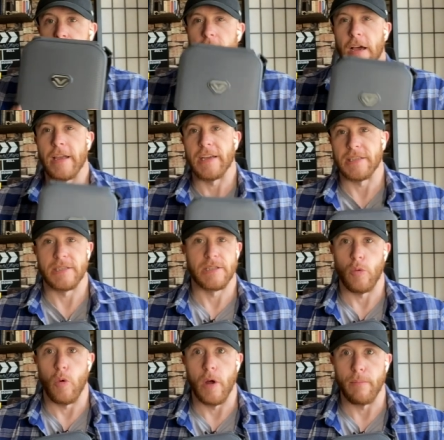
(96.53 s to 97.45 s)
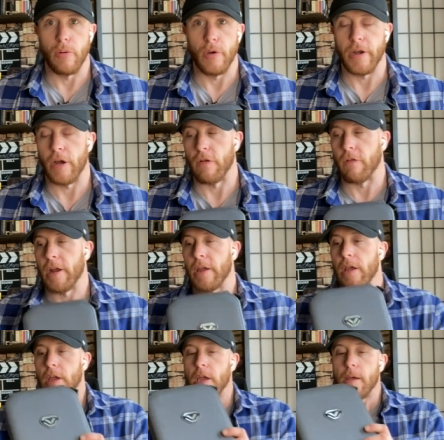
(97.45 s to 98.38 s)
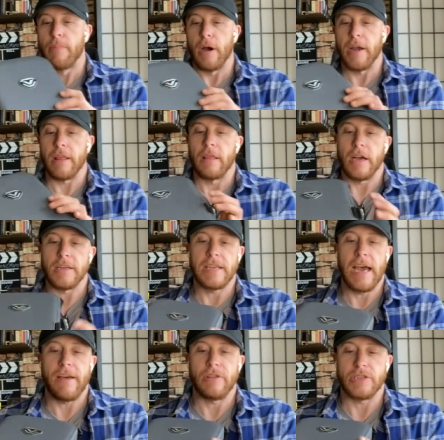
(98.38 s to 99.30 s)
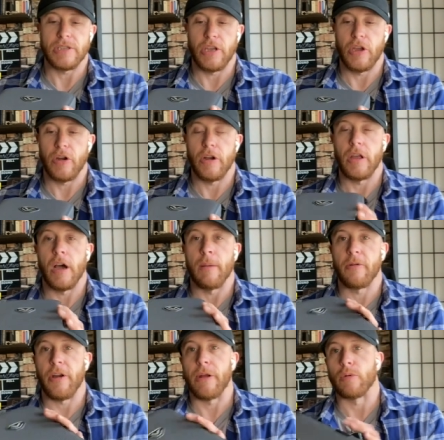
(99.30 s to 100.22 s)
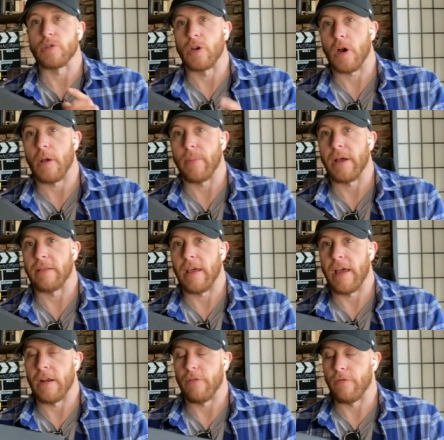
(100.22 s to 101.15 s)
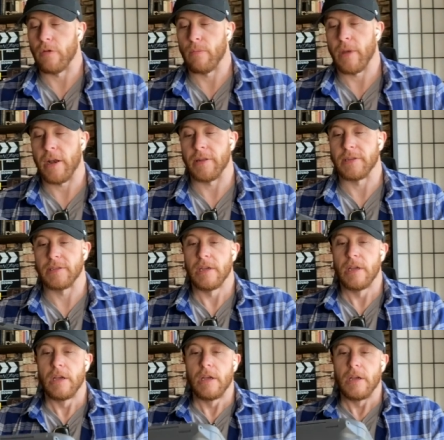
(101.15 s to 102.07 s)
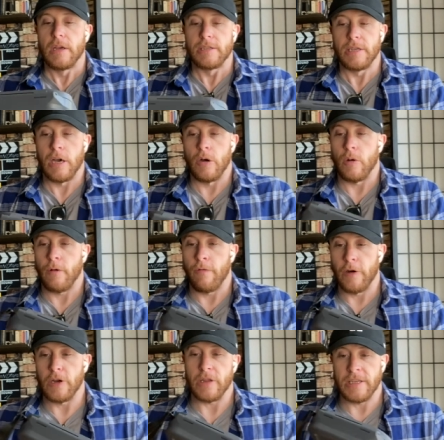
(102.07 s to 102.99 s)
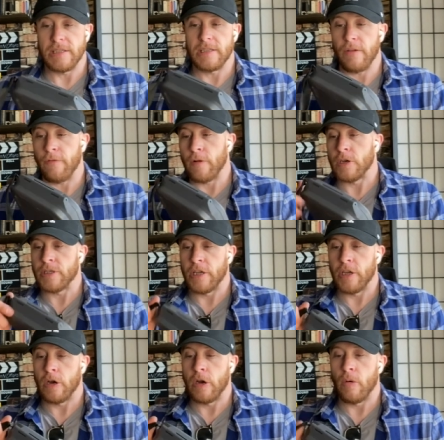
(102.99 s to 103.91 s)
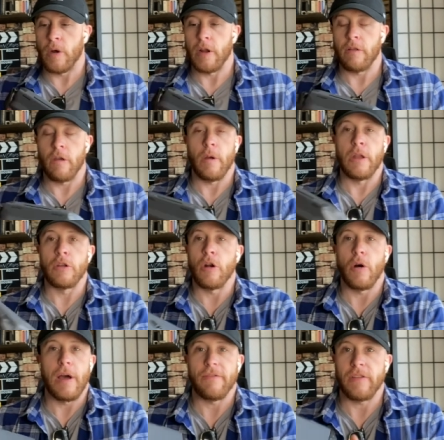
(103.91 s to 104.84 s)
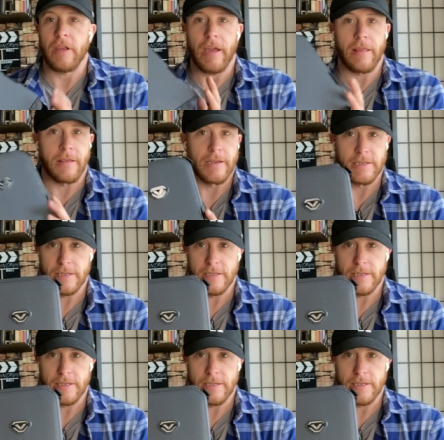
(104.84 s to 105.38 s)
I guess it's the 1.0, right? But it does have the security upgrade. We'll talk about that in a few minutes. So for, this is the first thing you're gonna wanna do, and you don't have to get this.